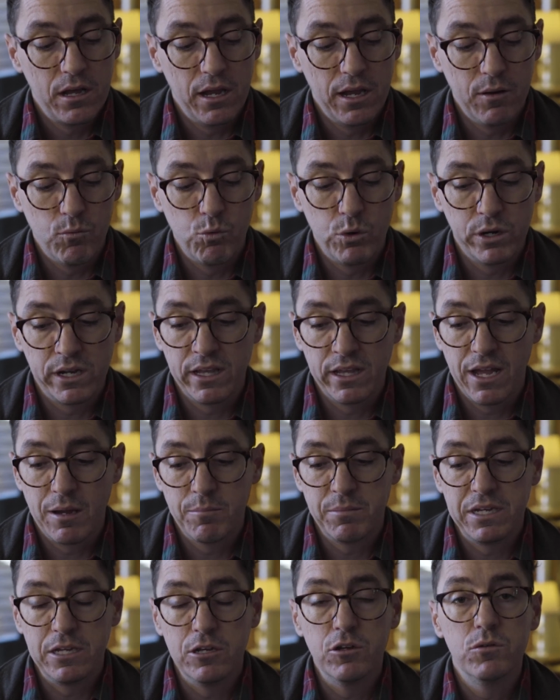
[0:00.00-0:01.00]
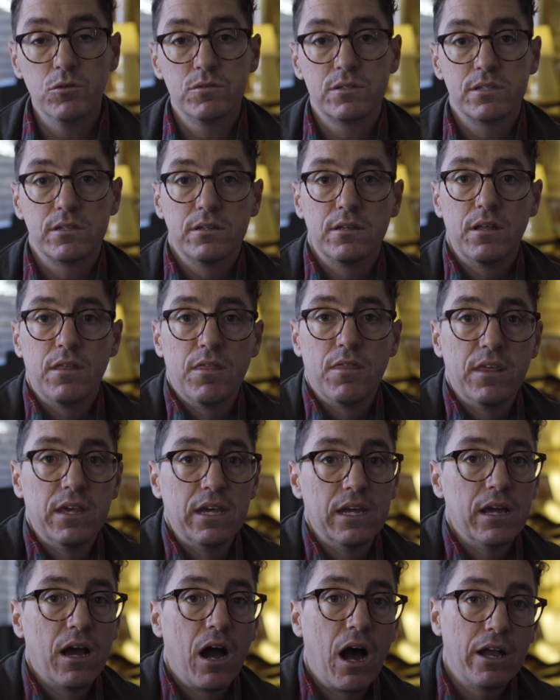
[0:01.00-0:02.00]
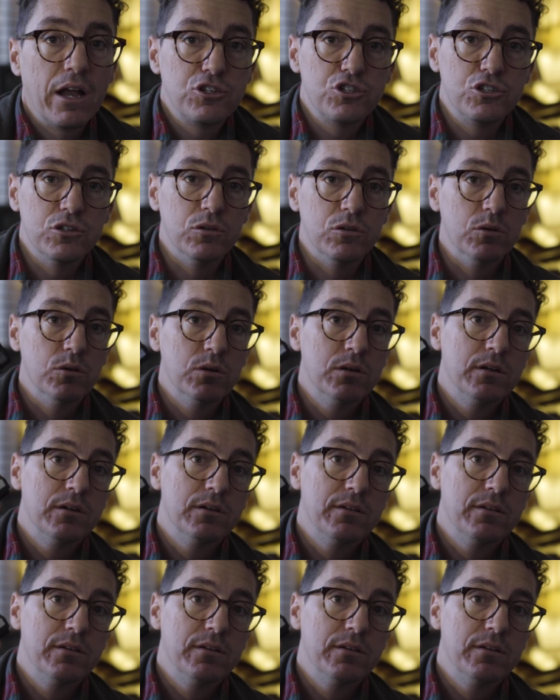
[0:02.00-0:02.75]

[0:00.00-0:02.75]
it wouldn't let me use the hot shoe